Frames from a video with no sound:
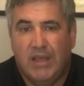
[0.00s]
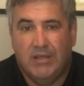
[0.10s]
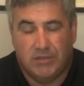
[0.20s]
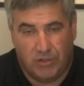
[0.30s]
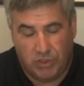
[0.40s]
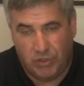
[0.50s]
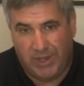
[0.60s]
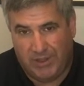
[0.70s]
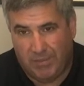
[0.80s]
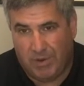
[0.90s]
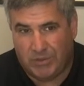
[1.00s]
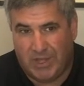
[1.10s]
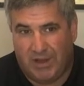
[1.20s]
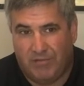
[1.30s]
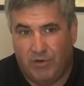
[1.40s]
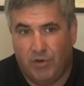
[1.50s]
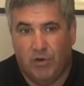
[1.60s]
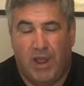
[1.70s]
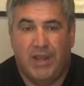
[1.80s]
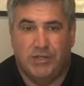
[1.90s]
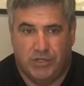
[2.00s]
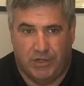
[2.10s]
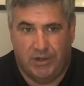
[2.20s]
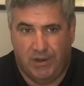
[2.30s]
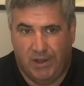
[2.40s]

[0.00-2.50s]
so that you get the most out of your engine,